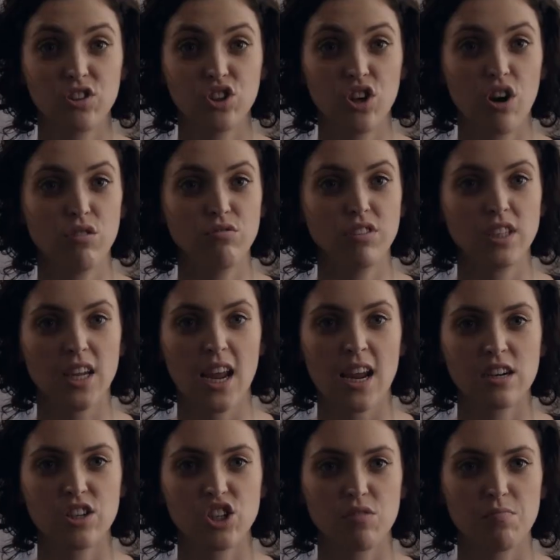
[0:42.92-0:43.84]
Don't
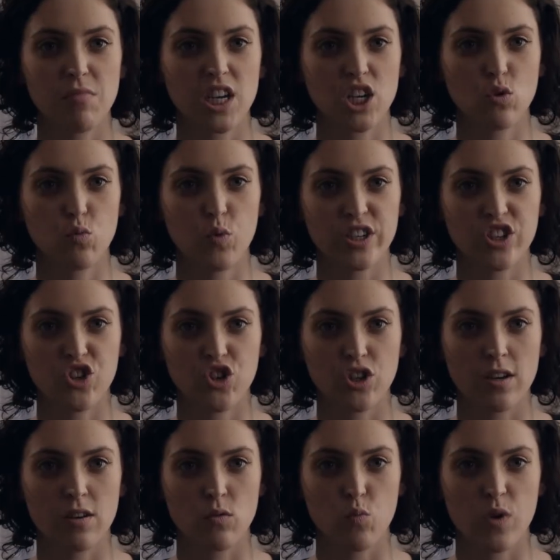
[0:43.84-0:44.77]
answer my
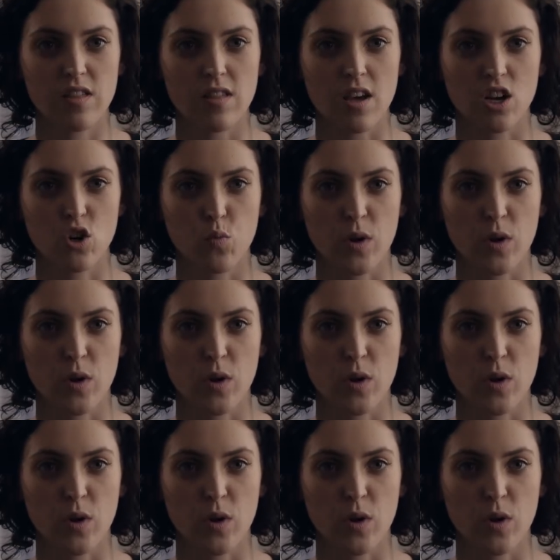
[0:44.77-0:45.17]
question with a